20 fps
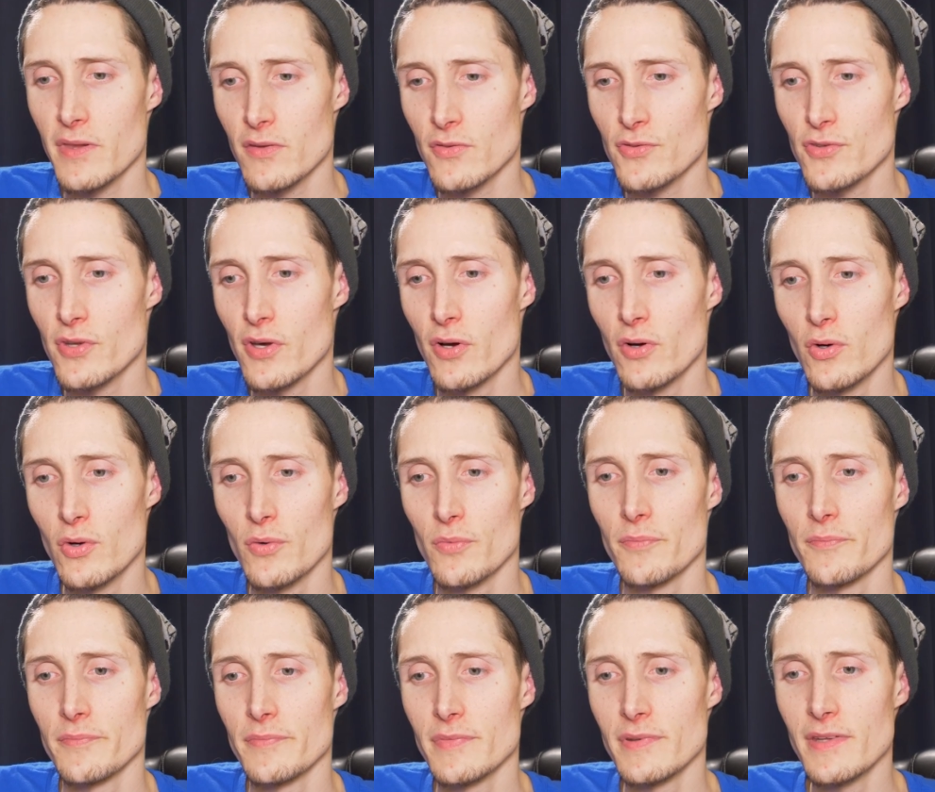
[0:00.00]
So,
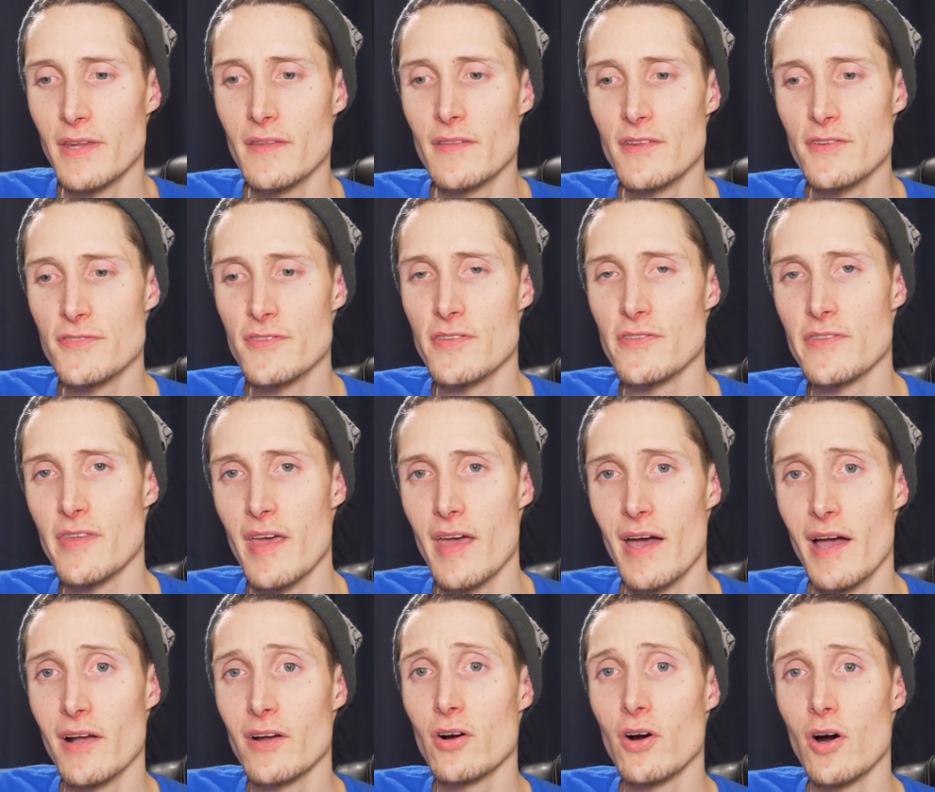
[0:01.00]
needless to say,
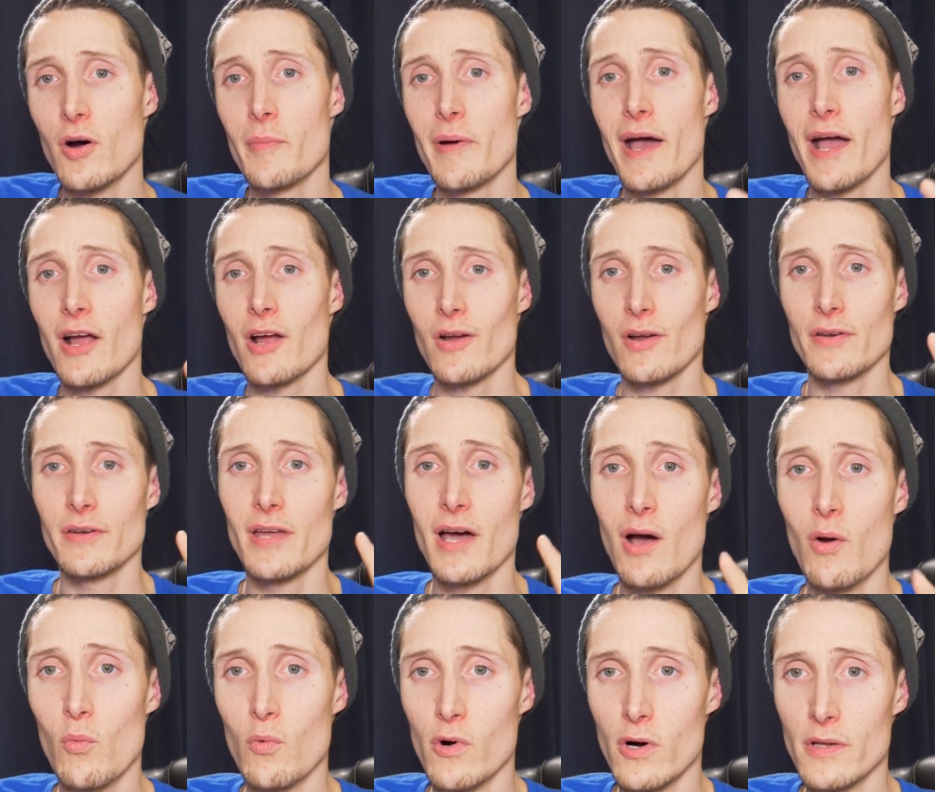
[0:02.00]
I call back
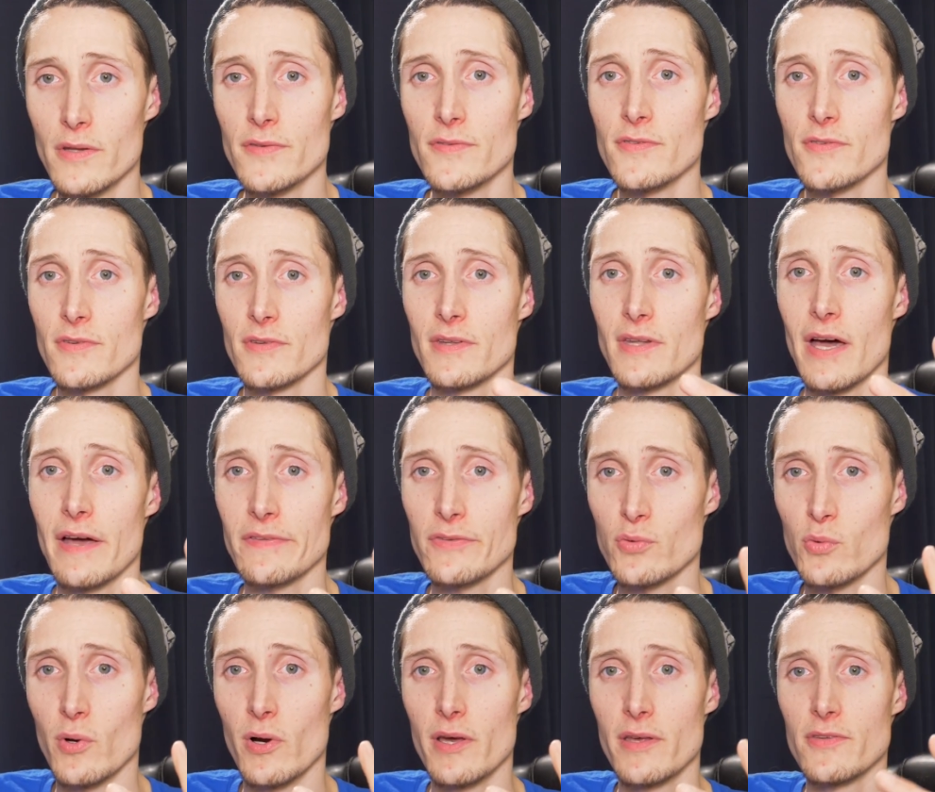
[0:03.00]
not once, not
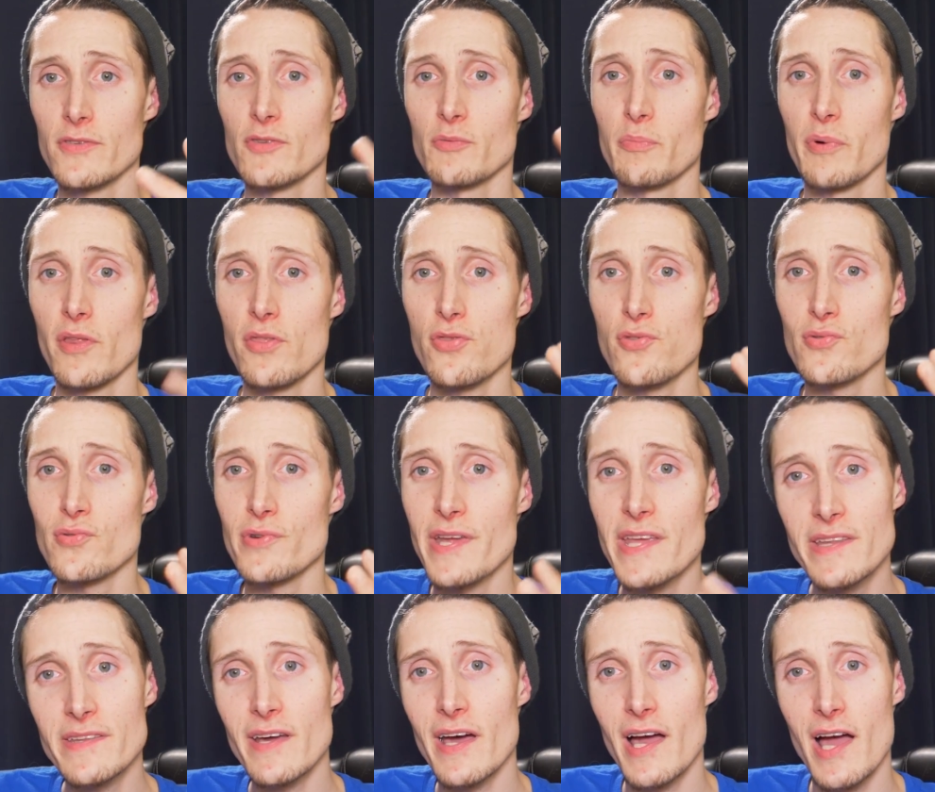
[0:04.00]
twice, but 3
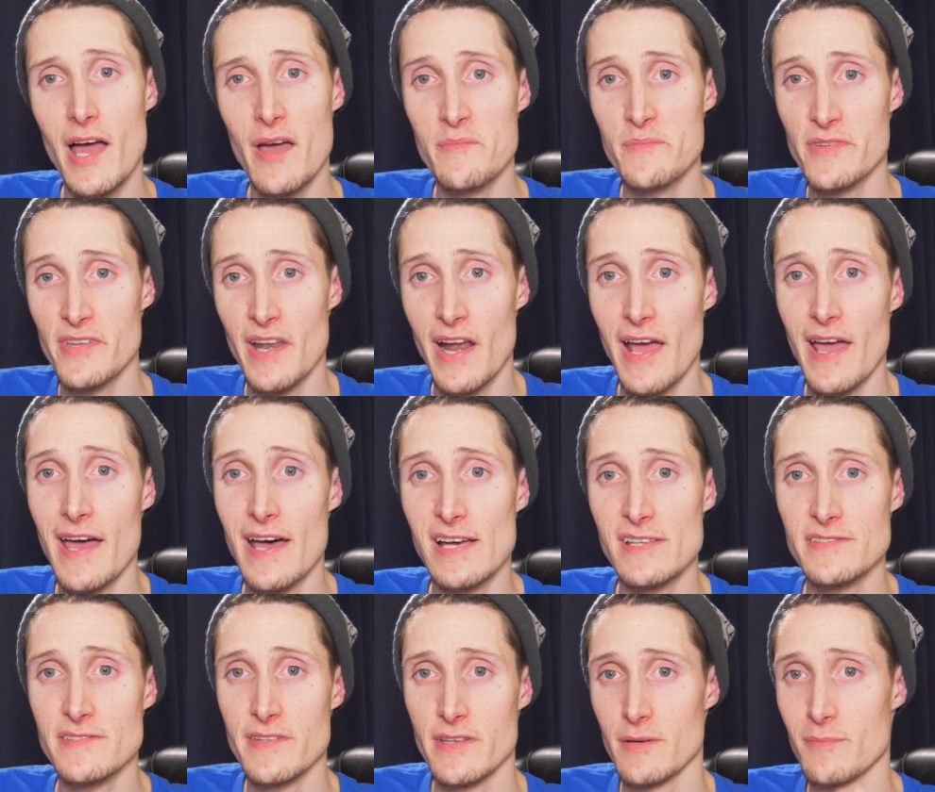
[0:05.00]
times, and I
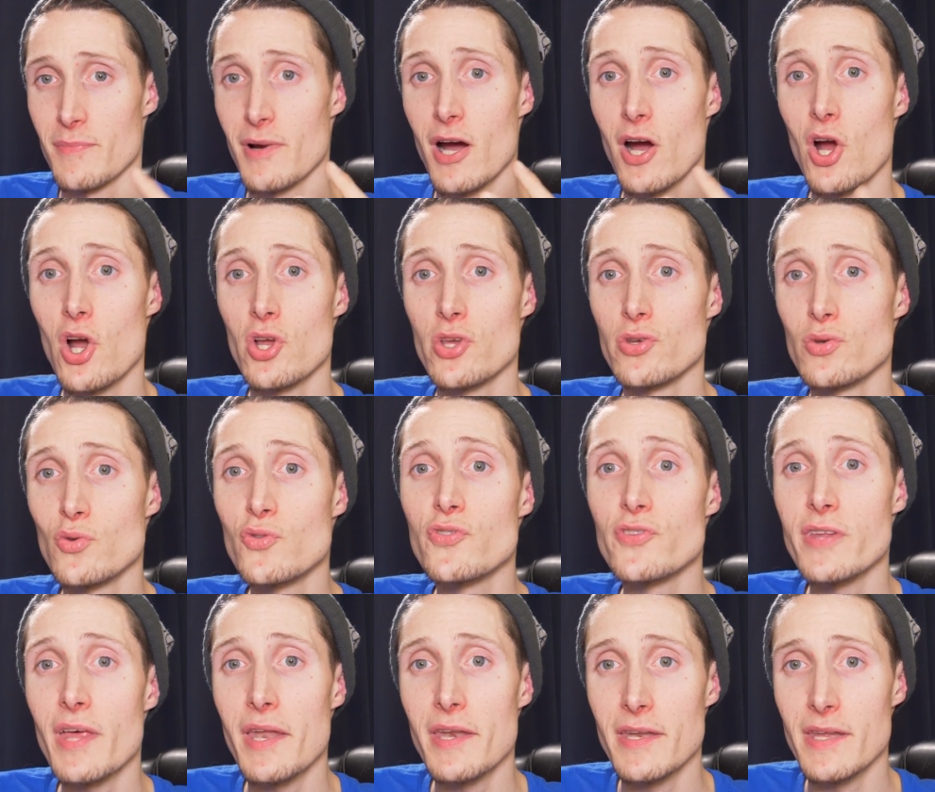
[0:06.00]
ask them, are you
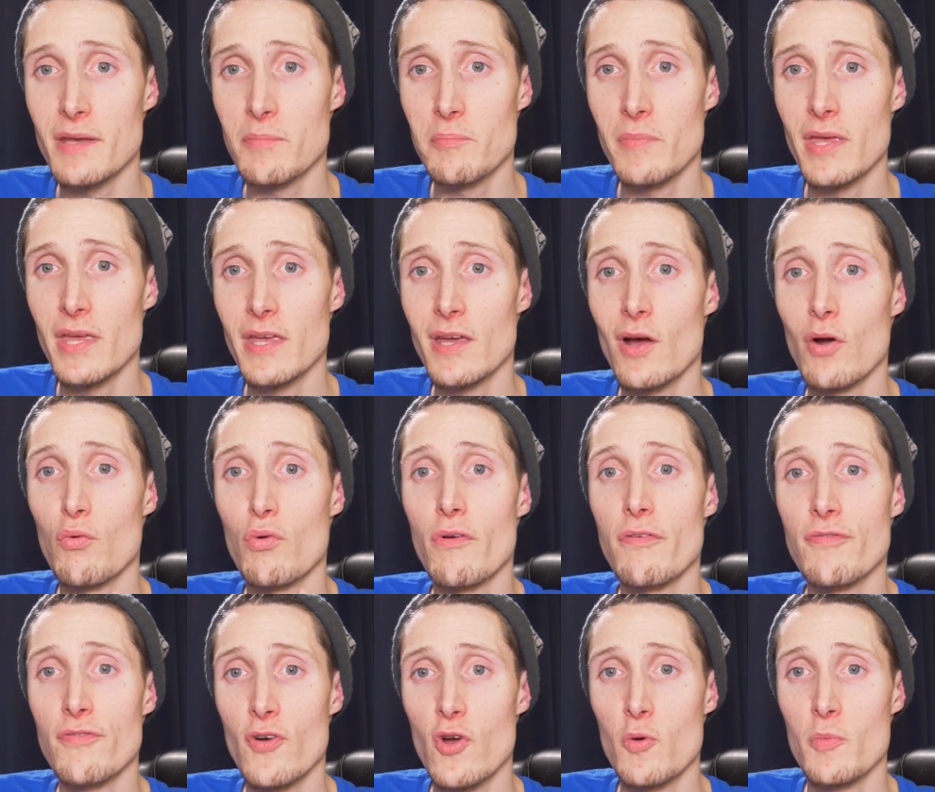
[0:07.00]
sending me a
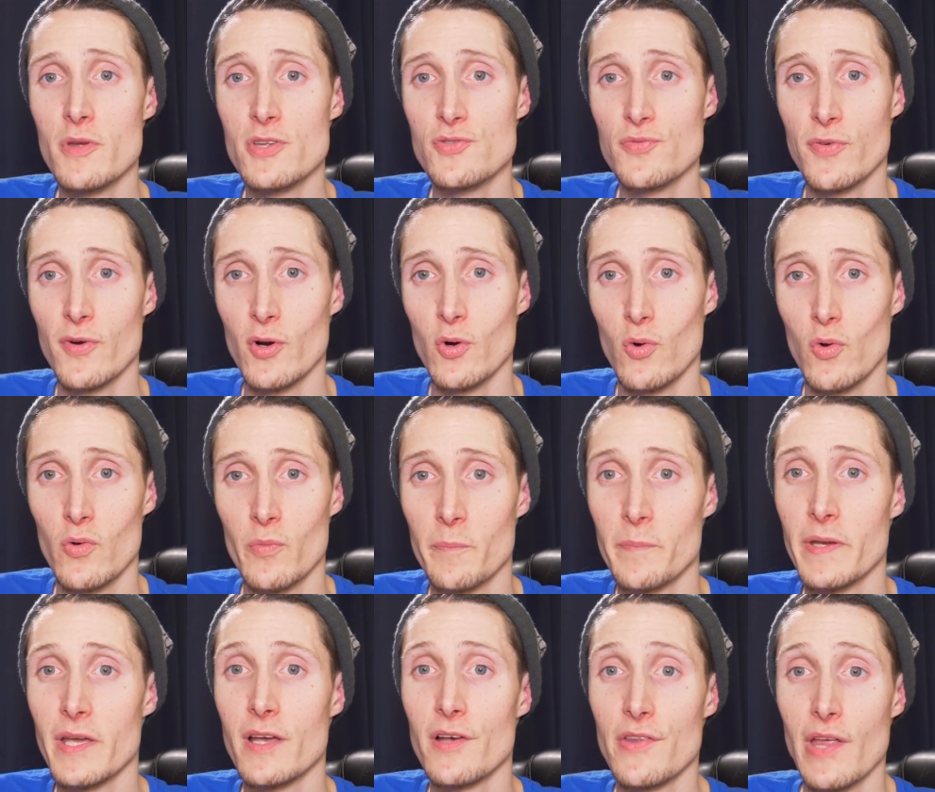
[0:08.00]
refurbished phone?
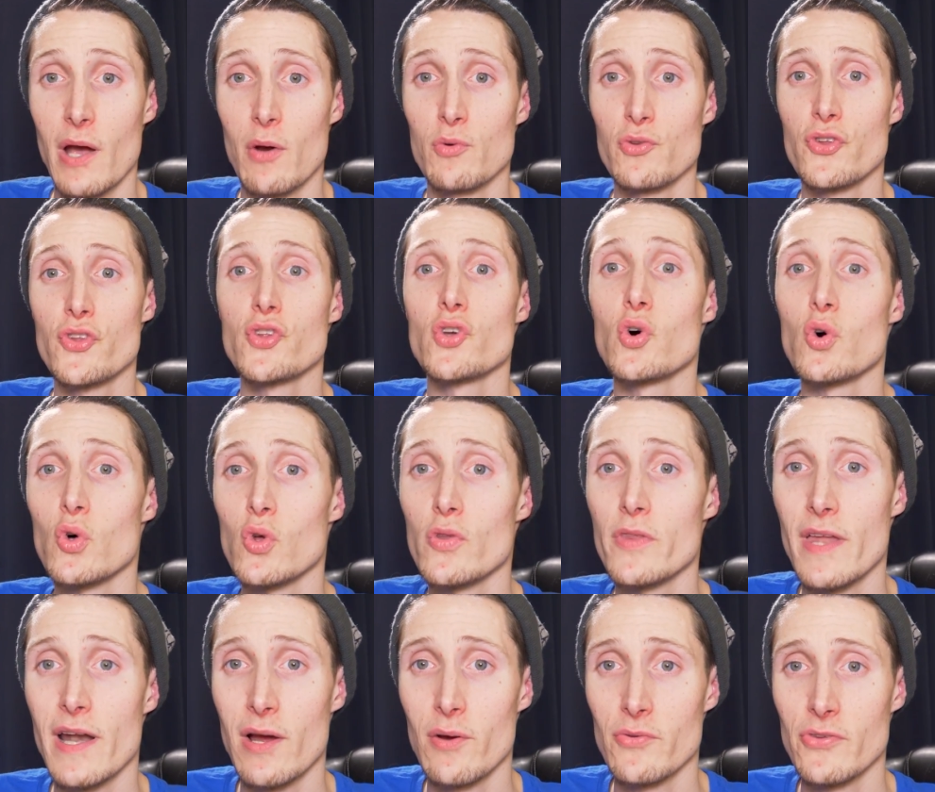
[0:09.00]
Because I was told
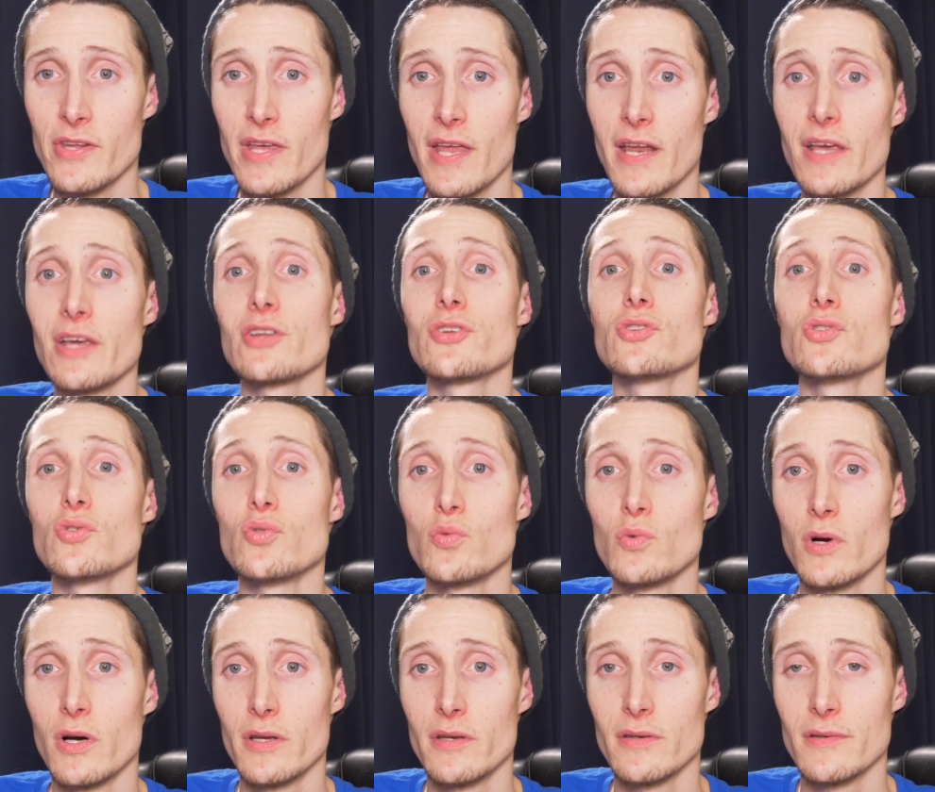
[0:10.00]
that I was getting a new
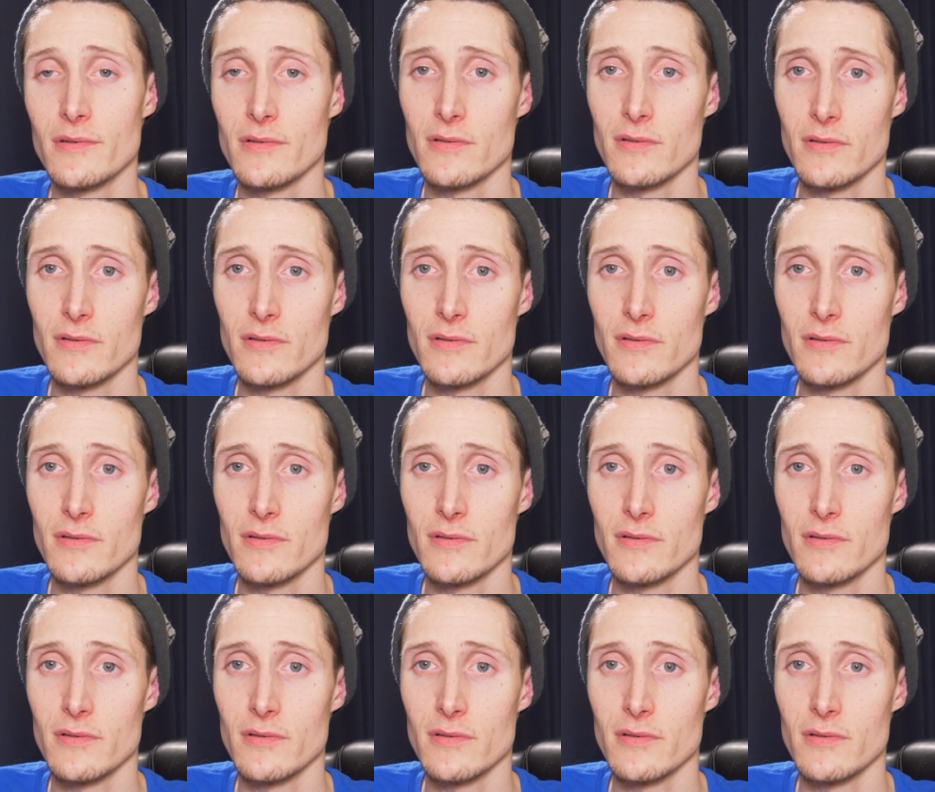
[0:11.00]
one.